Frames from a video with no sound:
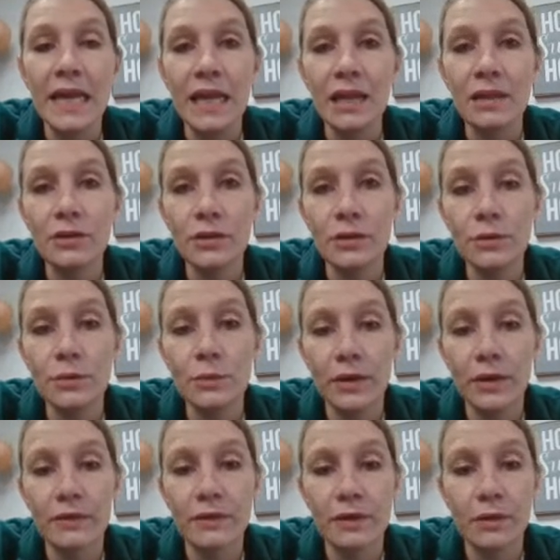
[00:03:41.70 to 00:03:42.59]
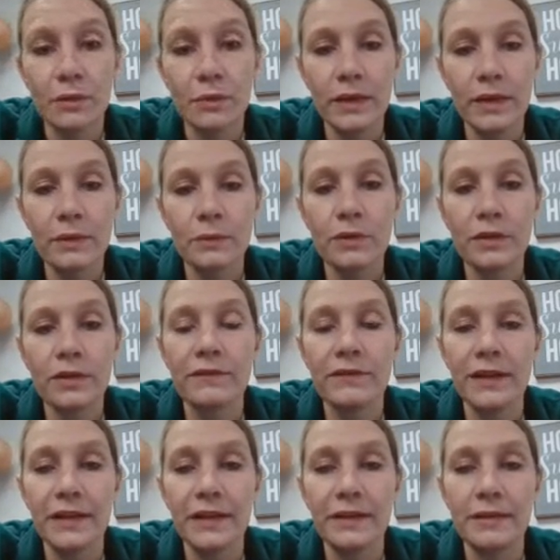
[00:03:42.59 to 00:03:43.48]
He knew where the queen would
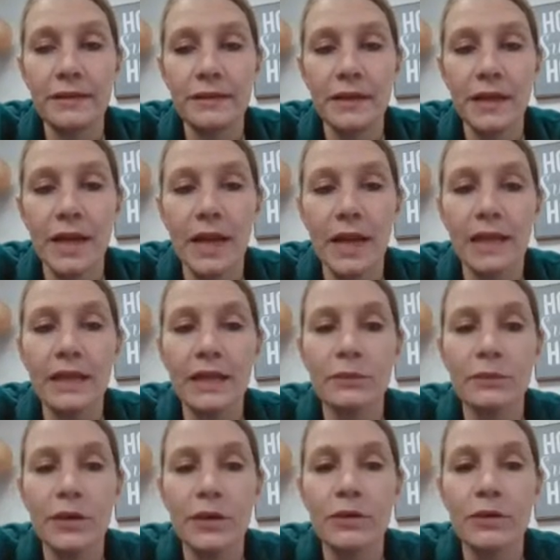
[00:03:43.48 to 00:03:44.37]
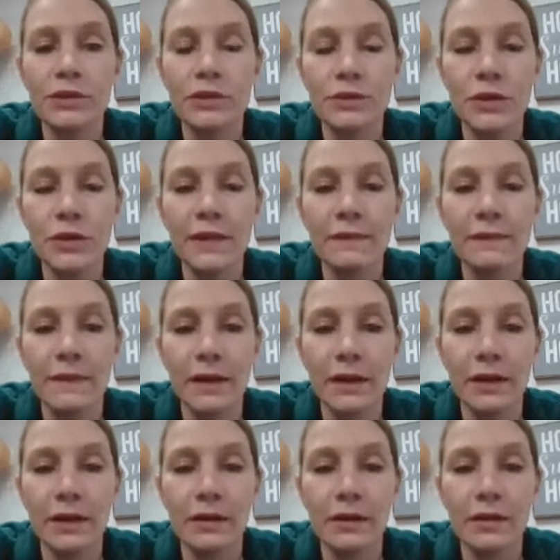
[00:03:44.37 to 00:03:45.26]
have hidden, and he rode straight
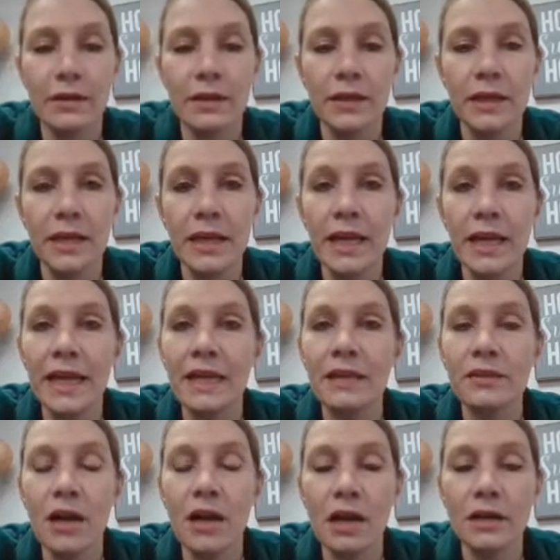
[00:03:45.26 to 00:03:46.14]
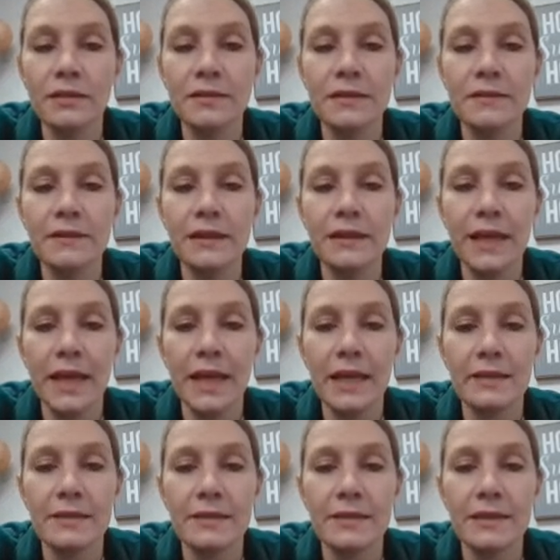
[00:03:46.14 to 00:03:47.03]
there. He knocked at the
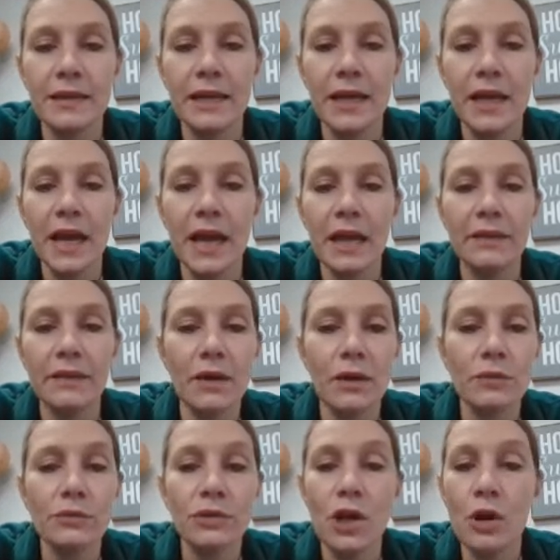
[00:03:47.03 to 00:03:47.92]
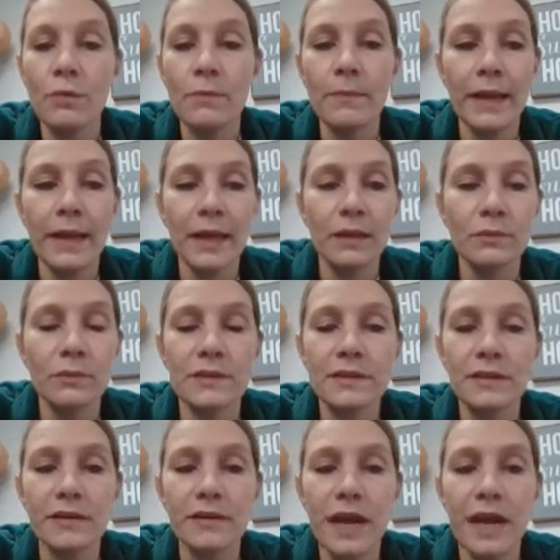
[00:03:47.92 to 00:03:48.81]
gate, and though no man
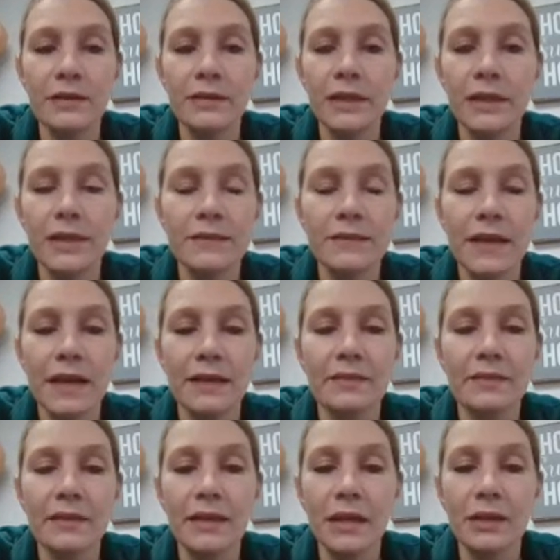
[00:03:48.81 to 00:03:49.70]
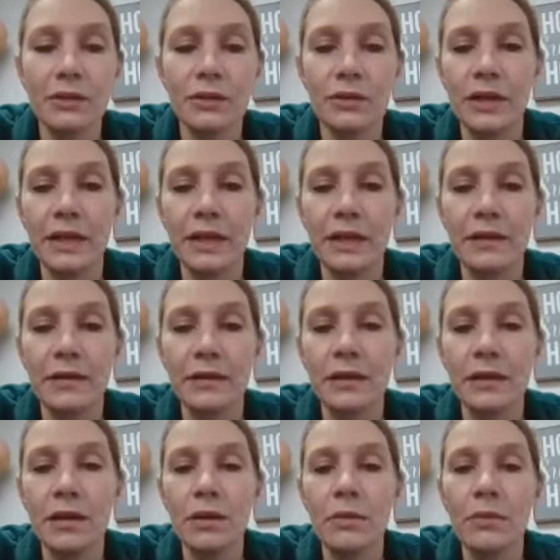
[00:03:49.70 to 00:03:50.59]
was allowed inside the nunnery,
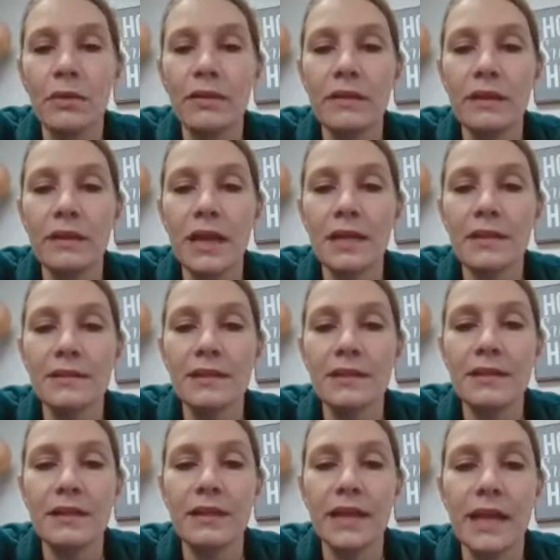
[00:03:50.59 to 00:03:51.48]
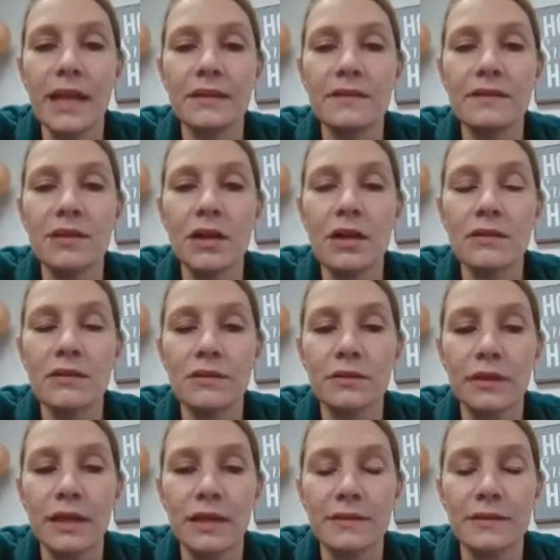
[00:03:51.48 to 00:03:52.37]
when the nuns at the gate saw
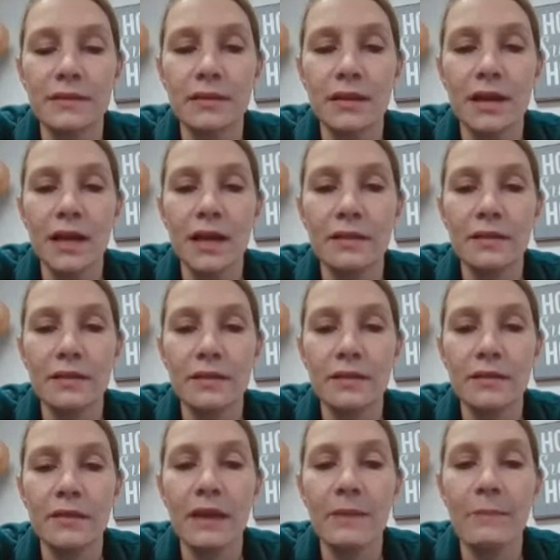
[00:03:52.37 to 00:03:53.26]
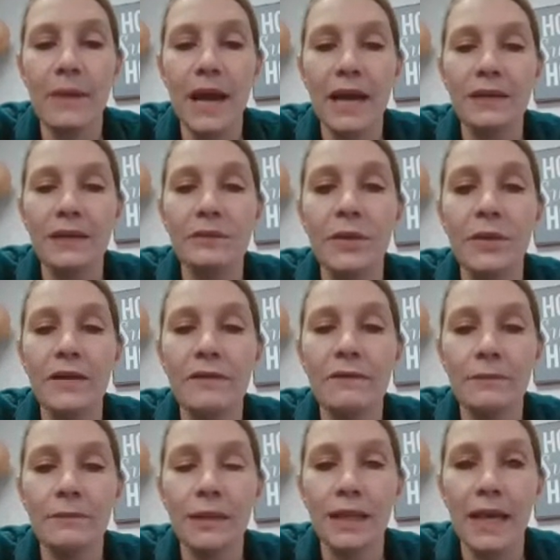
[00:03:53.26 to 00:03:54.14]
Sir Launcelot, they backed away
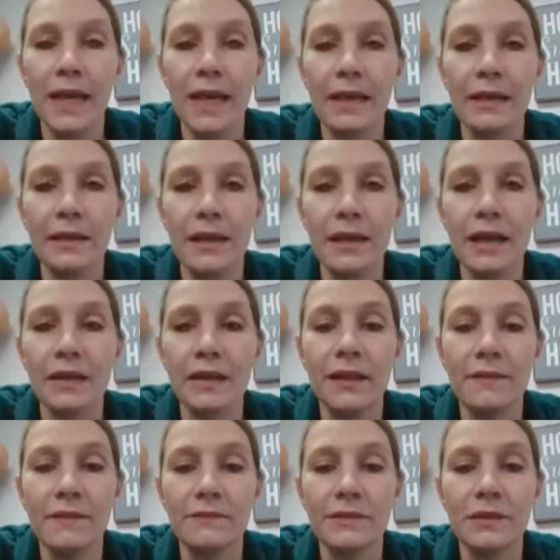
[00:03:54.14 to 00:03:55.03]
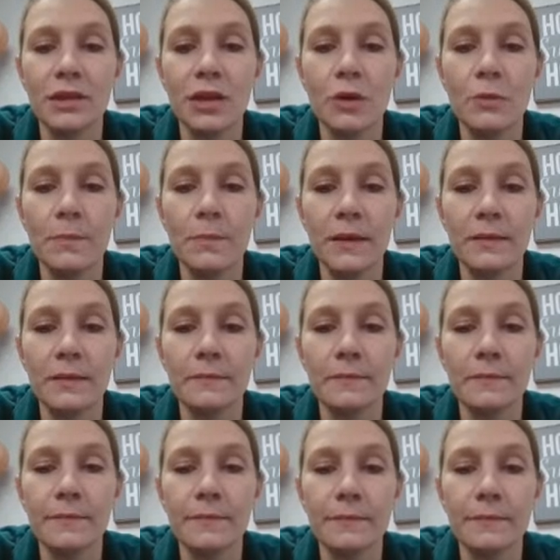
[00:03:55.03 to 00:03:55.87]
from the gate and left it open.